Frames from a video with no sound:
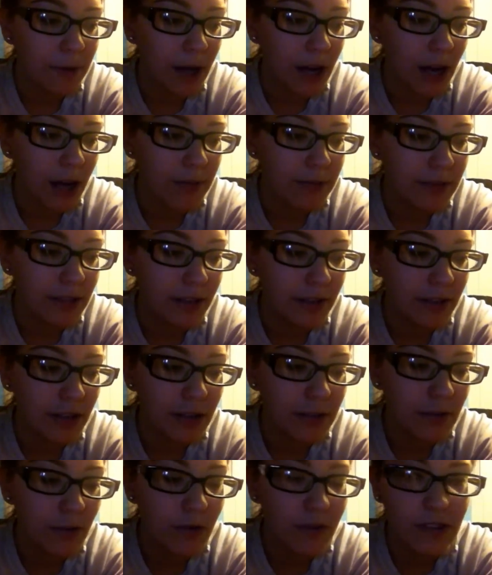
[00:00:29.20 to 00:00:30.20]
but I'm
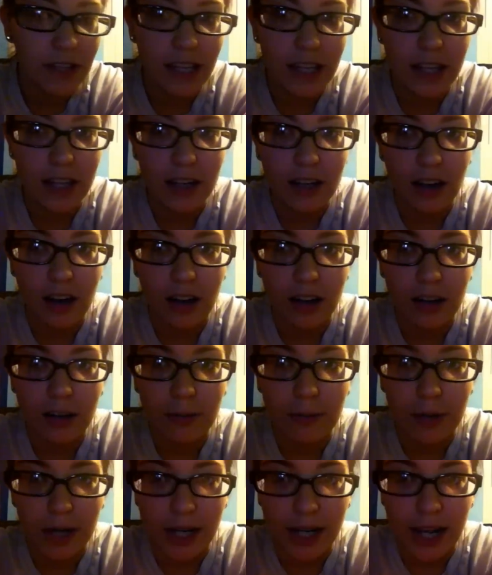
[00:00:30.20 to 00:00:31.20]
definitely moving in
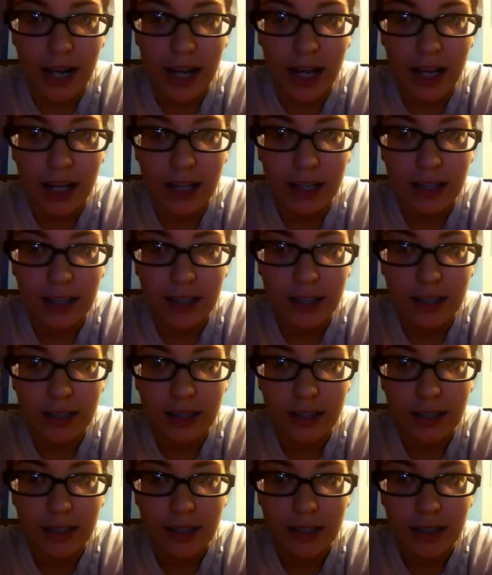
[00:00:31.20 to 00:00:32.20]
on Monday.
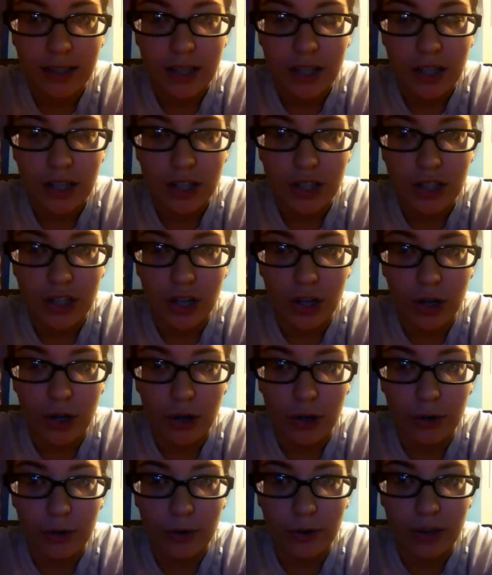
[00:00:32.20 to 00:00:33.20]

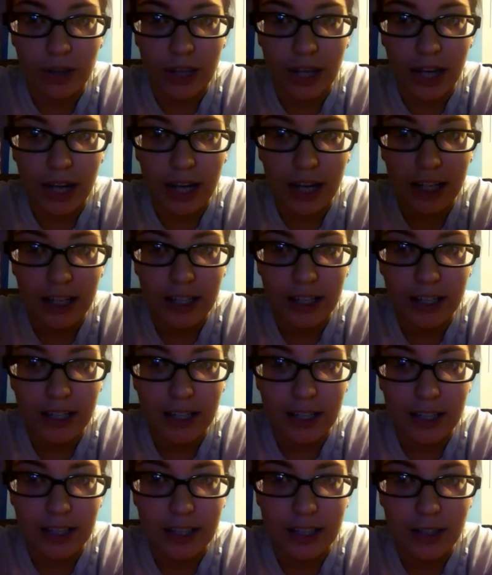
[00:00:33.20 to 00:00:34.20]
So that
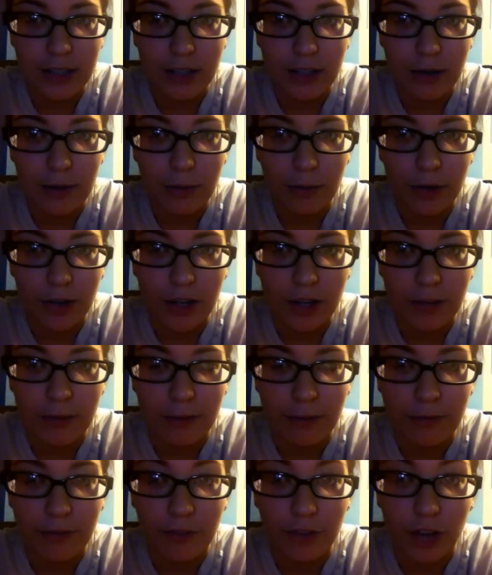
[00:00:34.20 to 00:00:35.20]
is gonna we're gonna
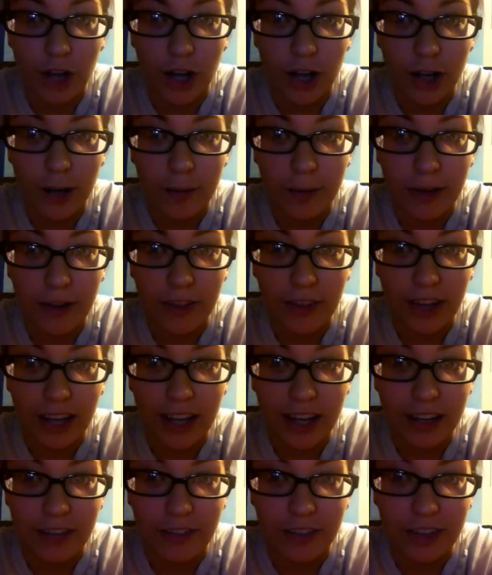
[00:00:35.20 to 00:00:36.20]
vlog about
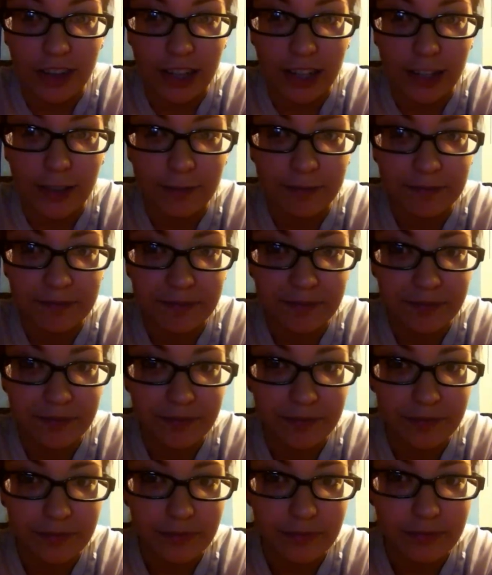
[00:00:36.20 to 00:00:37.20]
that and everything.
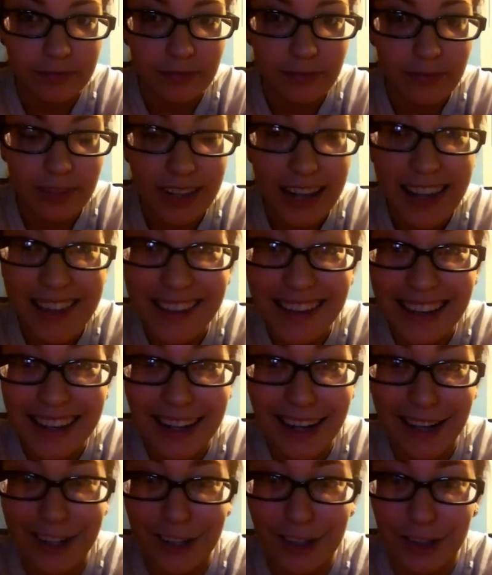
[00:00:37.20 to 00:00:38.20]
And then I
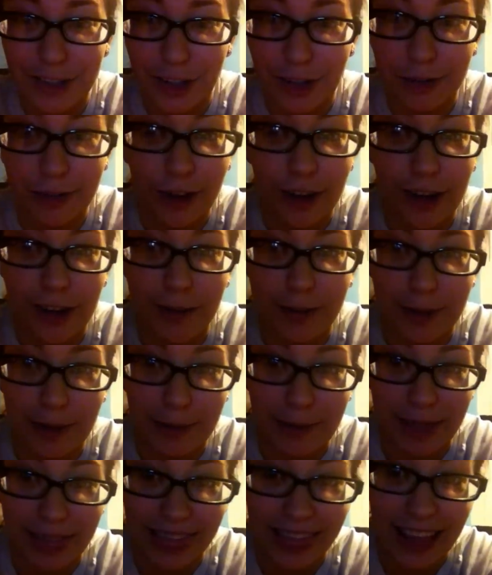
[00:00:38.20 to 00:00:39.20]
can actually start vlogging
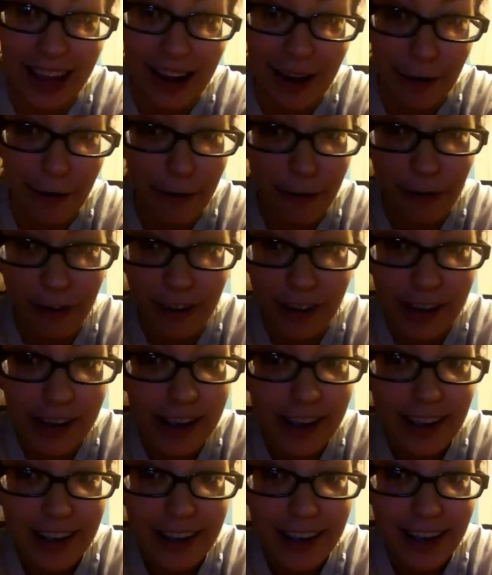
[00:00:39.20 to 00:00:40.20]
about my life.
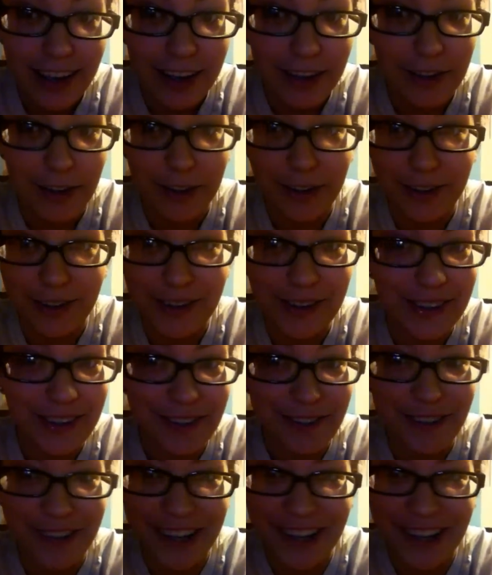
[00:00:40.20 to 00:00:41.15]
and you know, you can